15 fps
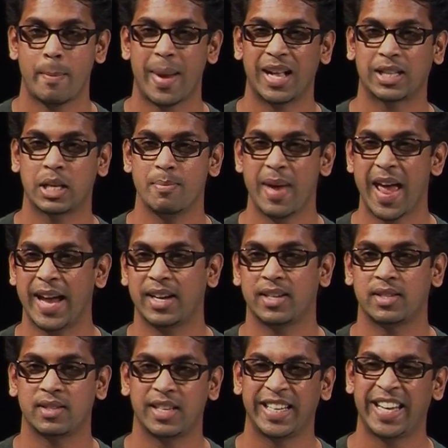Malcolm
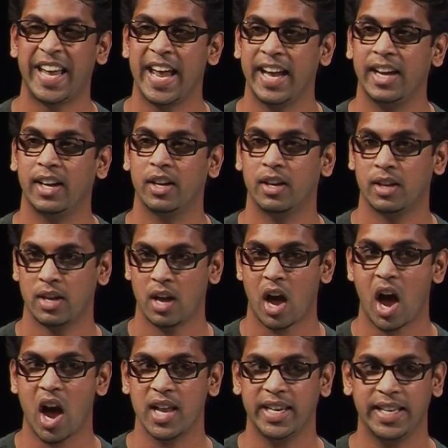X, King,
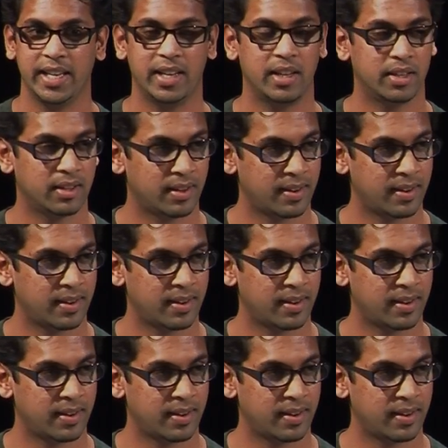Ali.